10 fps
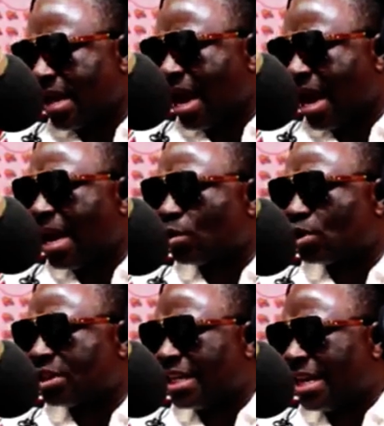and I
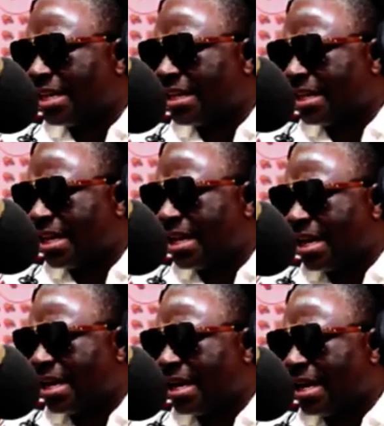said,
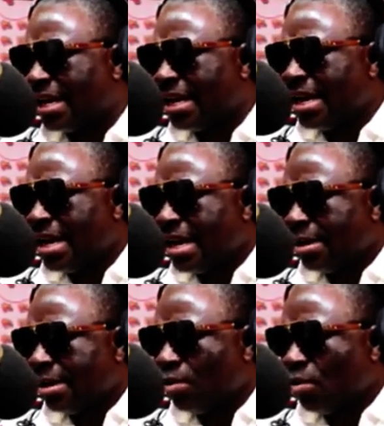eh.
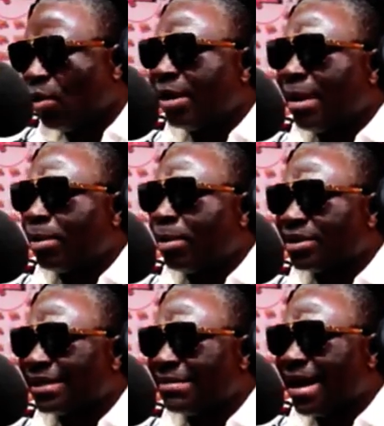Only rebels
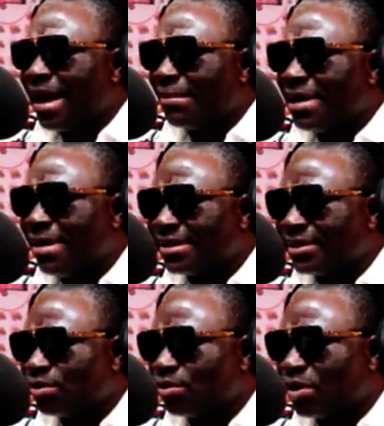nancy bear how many
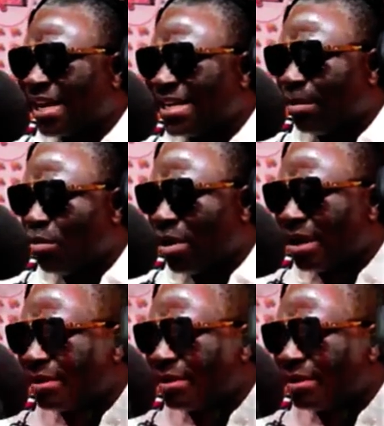months? What can you nabuma?